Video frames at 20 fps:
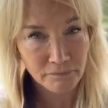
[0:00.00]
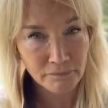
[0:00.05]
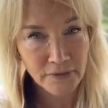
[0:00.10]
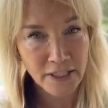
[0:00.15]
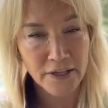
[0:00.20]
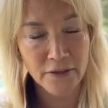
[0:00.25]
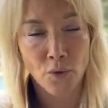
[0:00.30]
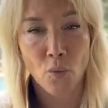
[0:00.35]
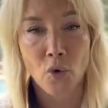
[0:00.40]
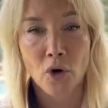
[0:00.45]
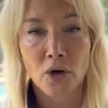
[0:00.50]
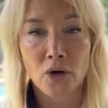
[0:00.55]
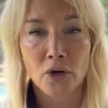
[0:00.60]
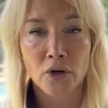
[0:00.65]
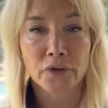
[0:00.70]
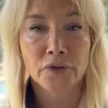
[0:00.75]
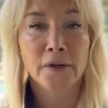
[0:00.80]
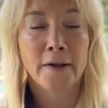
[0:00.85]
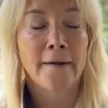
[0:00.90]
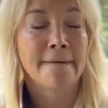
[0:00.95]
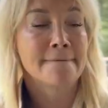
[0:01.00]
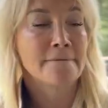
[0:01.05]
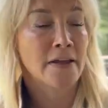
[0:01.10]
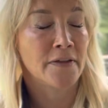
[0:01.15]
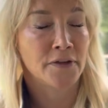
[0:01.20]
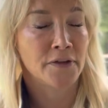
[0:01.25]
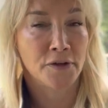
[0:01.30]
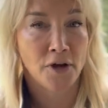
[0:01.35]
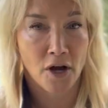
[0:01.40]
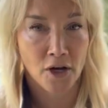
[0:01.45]
in the world, in
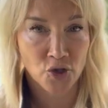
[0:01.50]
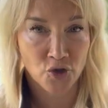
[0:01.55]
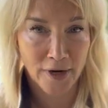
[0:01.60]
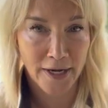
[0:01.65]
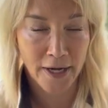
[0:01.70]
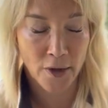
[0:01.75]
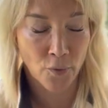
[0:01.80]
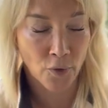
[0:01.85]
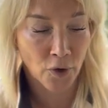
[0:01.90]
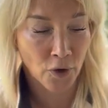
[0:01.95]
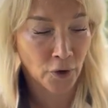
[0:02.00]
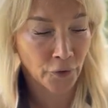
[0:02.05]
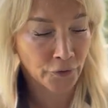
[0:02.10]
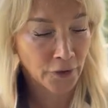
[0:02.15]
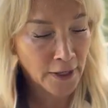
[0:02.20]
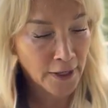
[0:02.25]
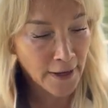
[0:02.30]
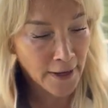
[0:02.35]
the dog training world.